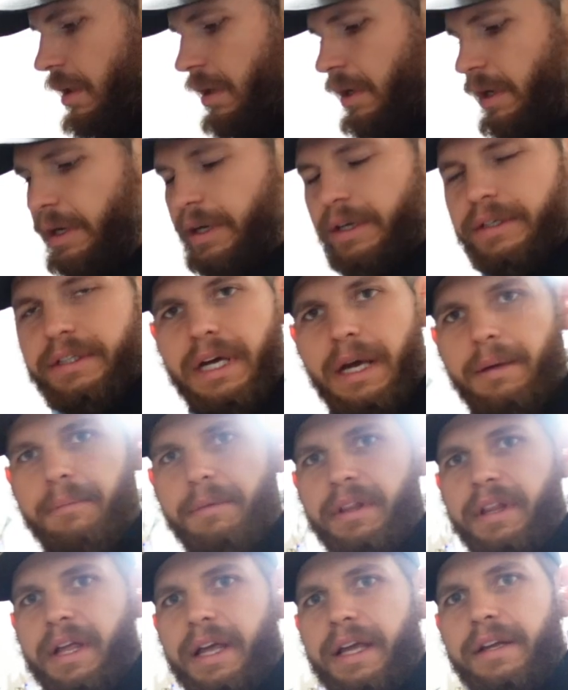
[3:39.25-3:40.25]
All right, your
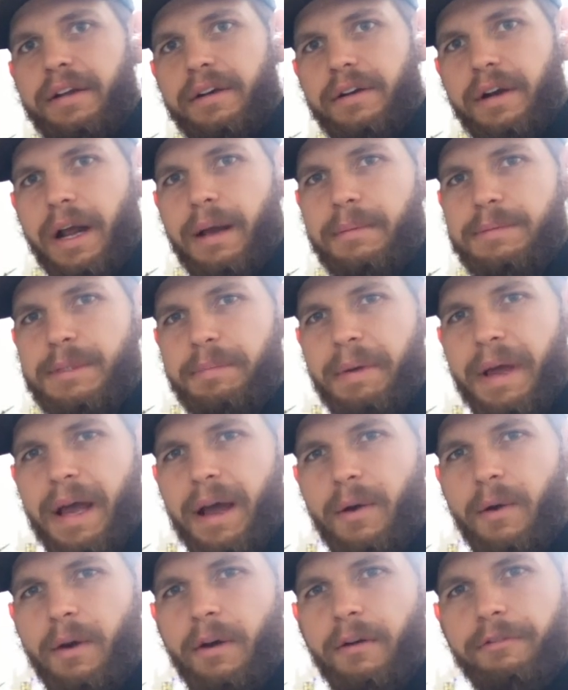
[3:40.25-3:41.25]
timing light grabs
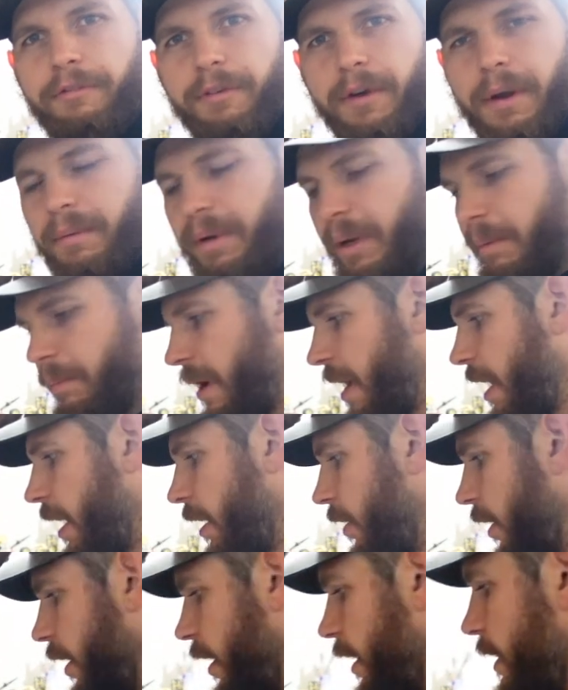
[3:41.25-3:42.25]
power from your
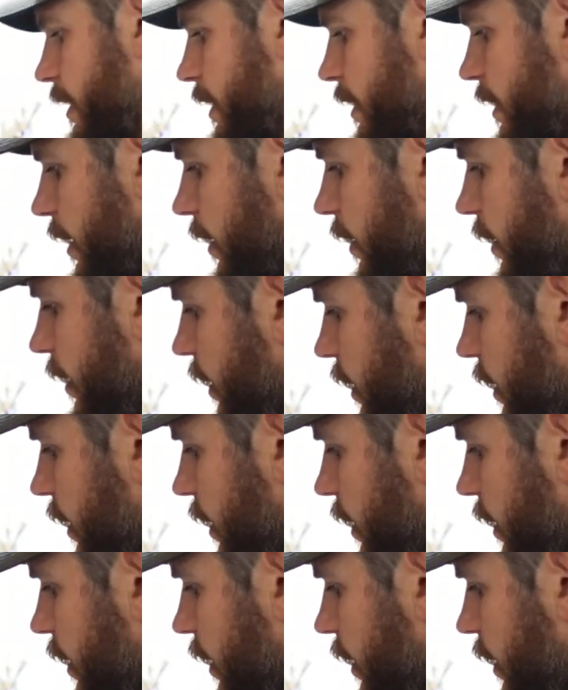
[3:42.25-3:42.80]
battery, so you